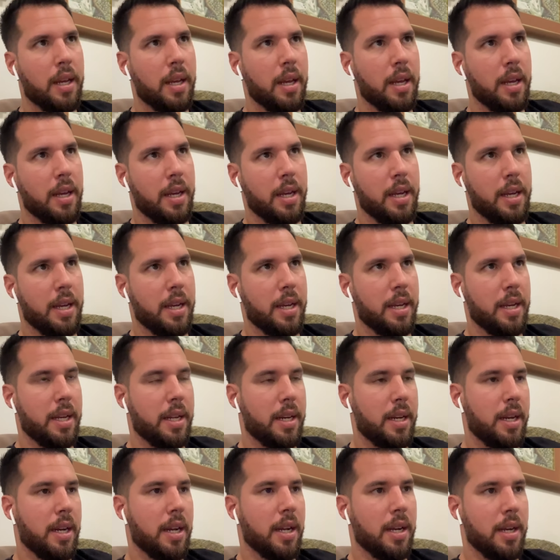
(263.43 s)

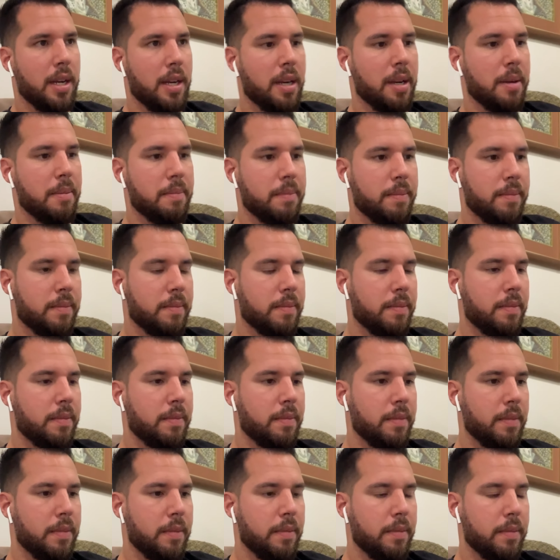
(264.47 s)
And um,
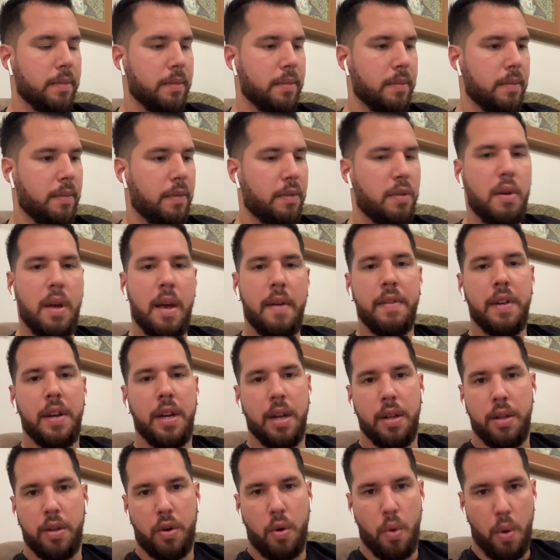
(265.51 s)
if you have any
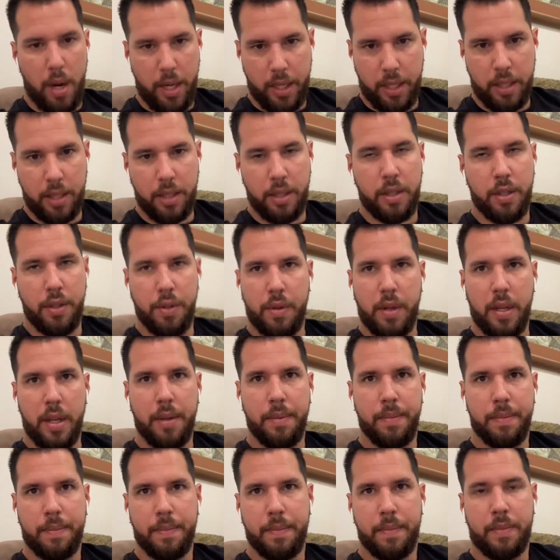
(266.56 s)
other questions, you can
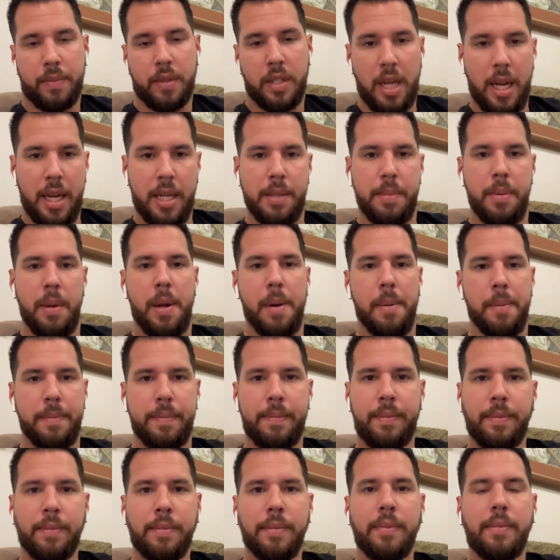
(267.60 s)
text me.
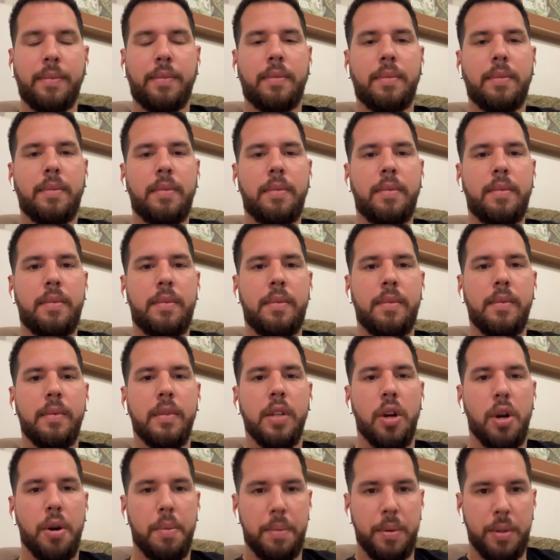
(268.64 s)

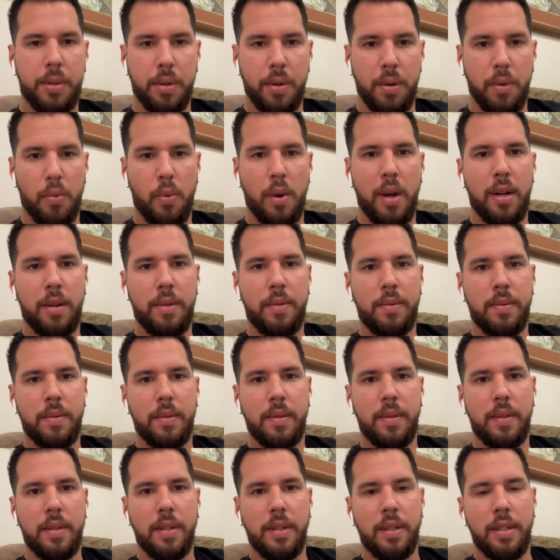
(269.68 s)
Hope you're doing well.
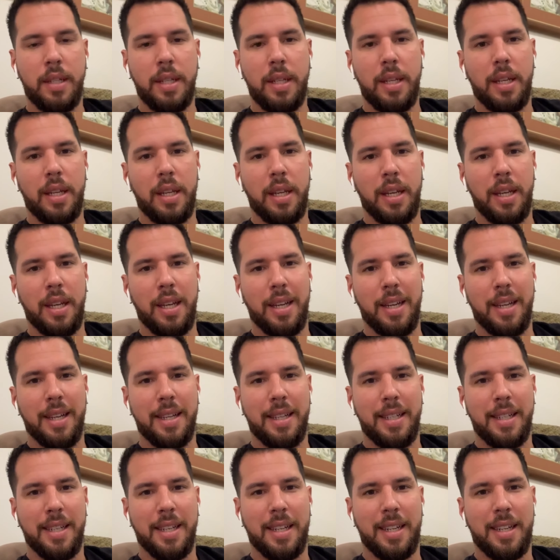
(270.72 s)

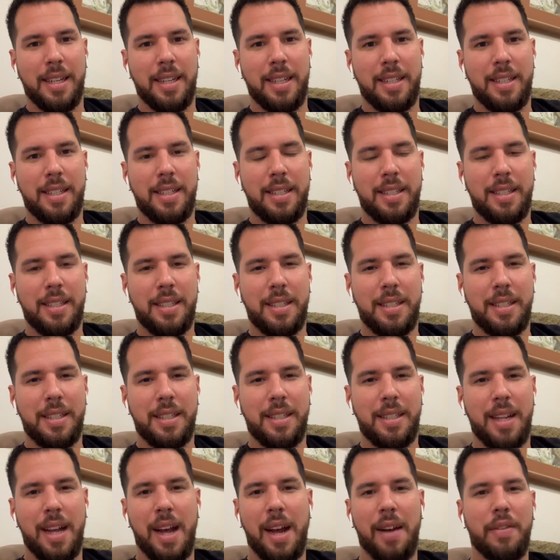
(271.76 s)
And uh,
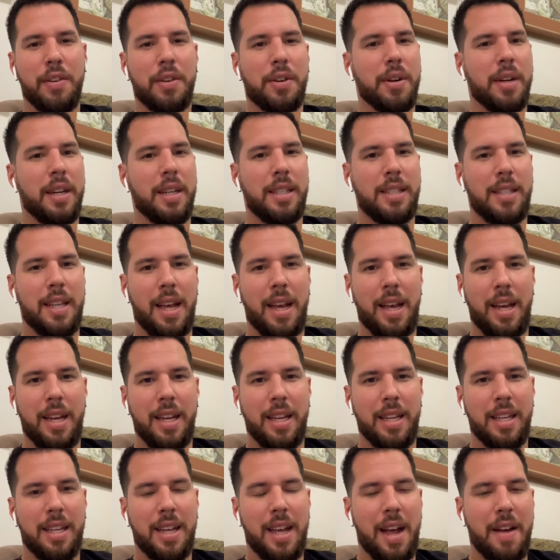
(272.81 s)
have a great day.
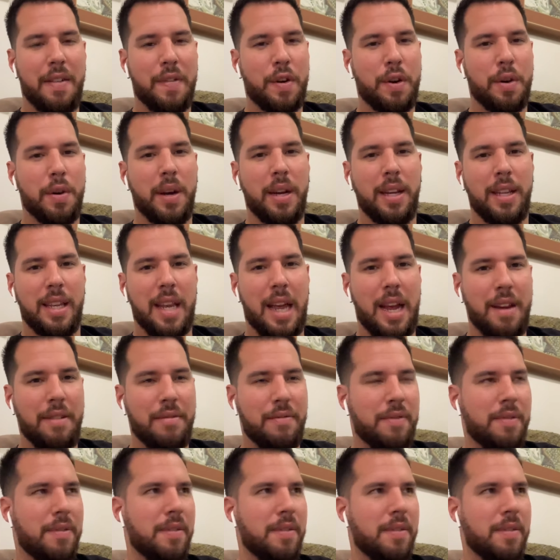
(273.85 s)
Have a great life.